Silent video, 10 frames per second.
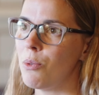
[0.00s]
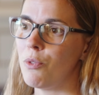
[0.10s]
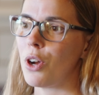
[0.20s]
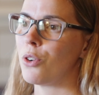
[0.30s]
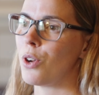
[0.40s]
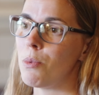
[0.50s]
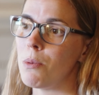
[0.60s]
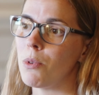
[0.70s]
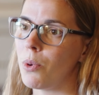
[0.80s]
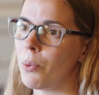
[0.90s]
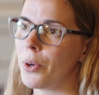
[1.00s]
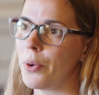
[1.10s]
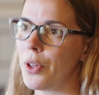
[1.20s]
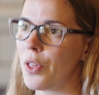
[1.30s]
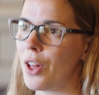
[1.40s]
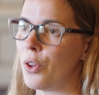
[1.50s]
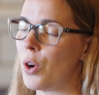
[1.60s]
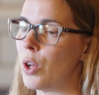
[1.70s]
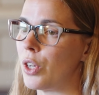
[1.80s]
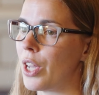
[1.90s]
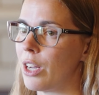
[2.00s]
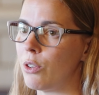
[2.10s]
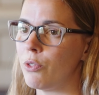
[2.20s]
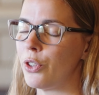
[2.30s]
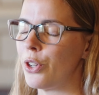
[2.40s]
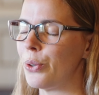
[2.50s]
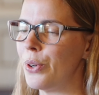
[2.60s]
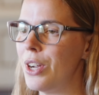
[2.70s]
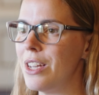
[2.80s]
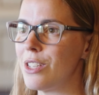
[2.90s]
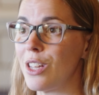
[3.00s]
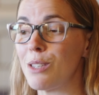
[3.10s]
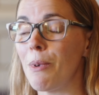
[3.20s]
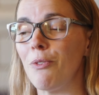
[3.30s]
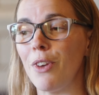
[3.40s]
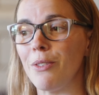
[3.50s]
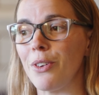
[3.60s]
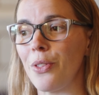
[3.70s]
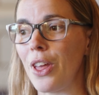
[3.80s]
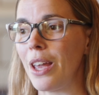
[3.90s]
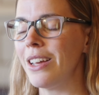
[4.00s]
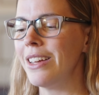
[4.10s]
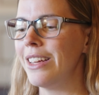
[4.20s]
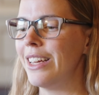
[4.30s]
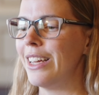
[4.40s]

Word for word: We've got great people we work with, and they're all looking out for you. So that's my favorite thing.